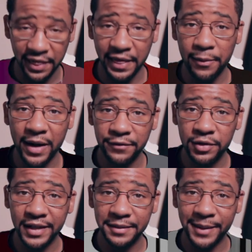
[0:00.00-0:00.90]
That way, if
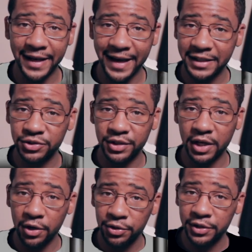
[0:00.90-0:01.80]
you need to make edits on the
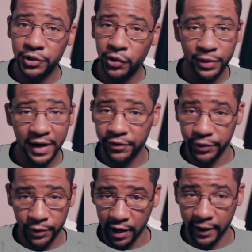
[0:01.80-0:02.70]
go, you can do it wherever
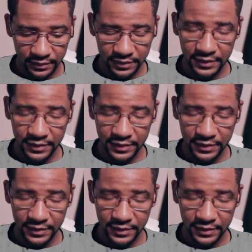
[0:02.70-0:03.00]
you are.